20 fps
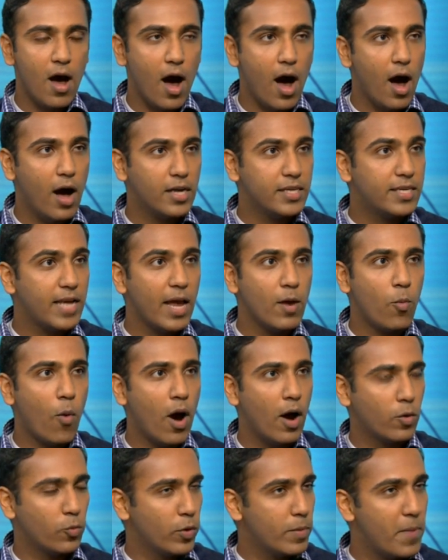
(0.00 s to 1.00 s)
On day
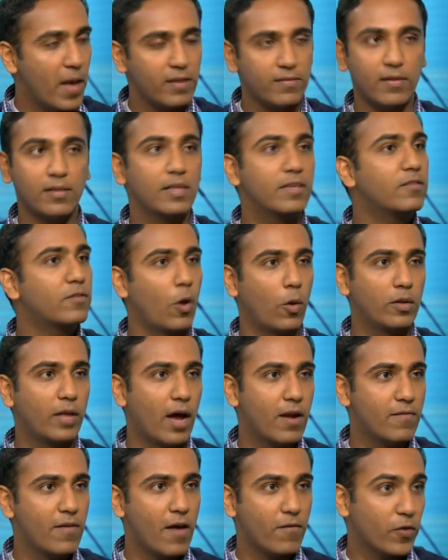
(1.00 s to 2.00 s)
one, we basically sold
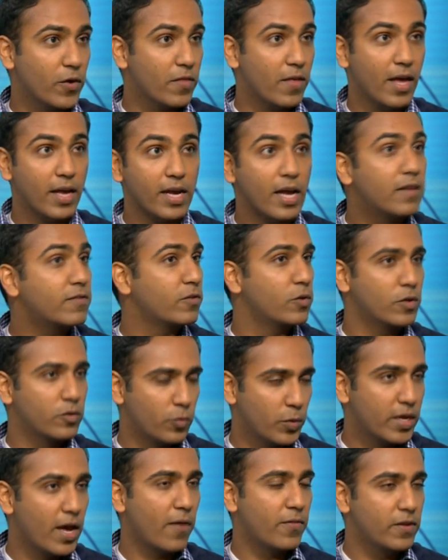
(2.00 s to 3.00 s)
out of everything as soon as
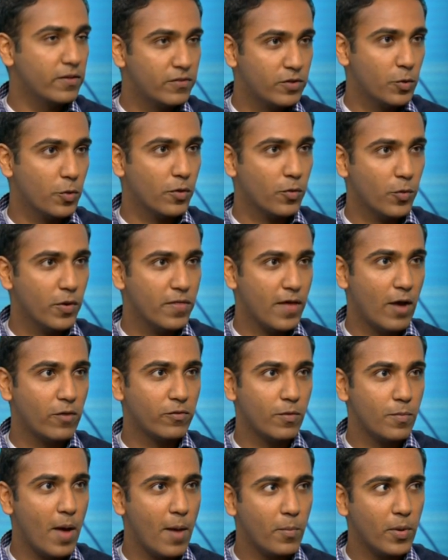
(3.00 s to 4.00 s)
we got these two or three
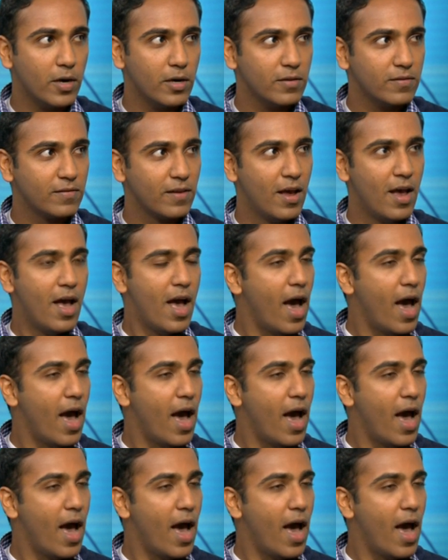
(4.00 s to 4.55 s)
thousand members,